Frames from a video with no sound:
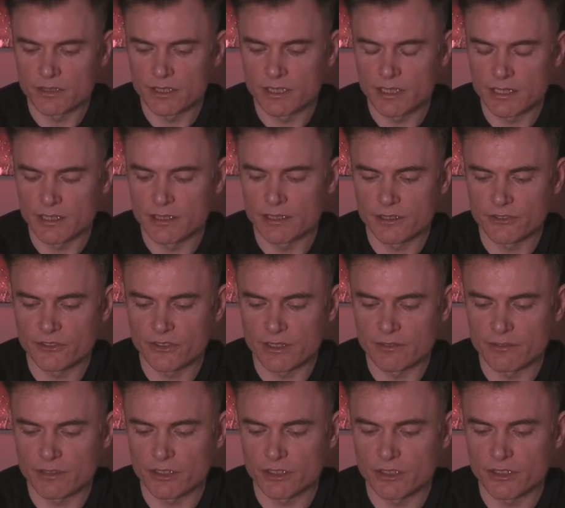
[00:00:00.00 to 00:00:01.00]
Okay, let's
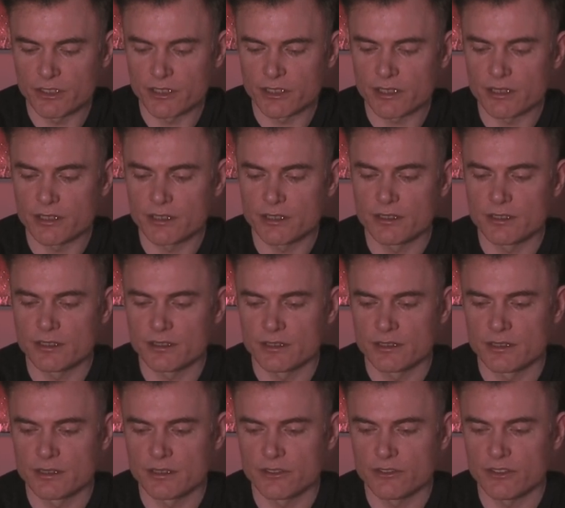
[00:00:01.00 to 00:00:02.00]
have a look.
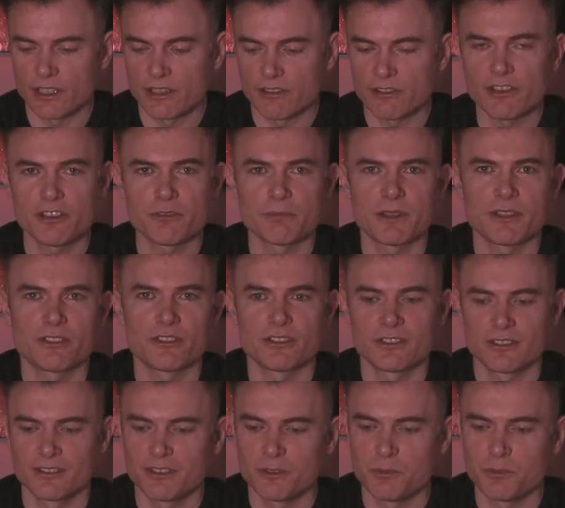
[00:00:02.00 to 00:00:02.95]
It's like Christmas.